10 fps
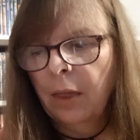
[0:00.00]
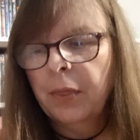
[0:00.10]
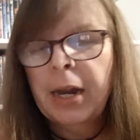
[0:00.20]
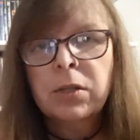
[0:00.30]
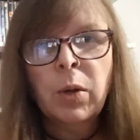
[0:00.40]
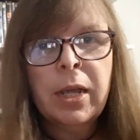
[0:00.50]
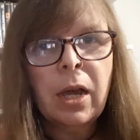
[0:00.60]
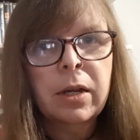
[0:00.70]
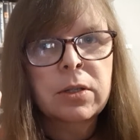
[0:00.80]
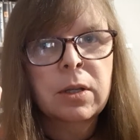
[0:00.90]
The next one I
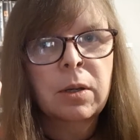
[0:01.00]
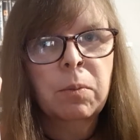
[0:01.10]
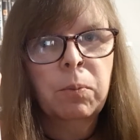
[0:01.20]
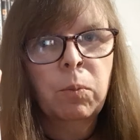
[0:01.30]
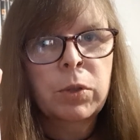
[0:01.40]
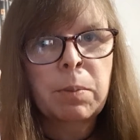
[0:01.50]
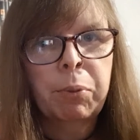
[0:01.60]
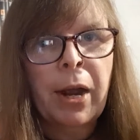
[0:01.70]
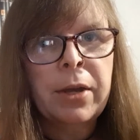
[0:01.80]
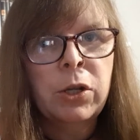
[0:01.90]
got was a
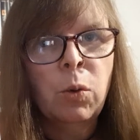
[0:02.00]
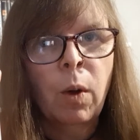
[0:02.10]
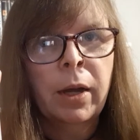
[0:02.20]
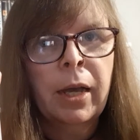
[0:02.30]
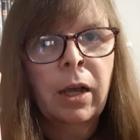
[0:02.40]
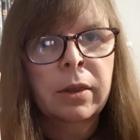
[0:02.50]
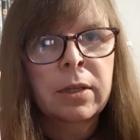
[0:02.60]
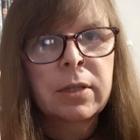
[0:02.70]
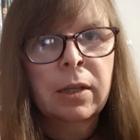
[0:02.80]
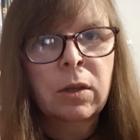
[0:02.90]
brand new one. I got
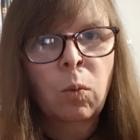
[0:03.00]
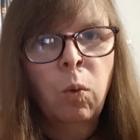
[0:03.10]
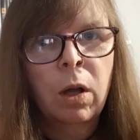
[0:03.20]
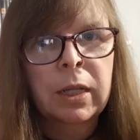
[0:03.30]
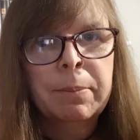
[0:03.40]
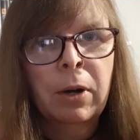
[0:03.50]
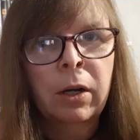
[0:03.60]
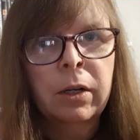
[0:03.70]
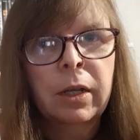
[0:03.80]
this at the Wally Mart.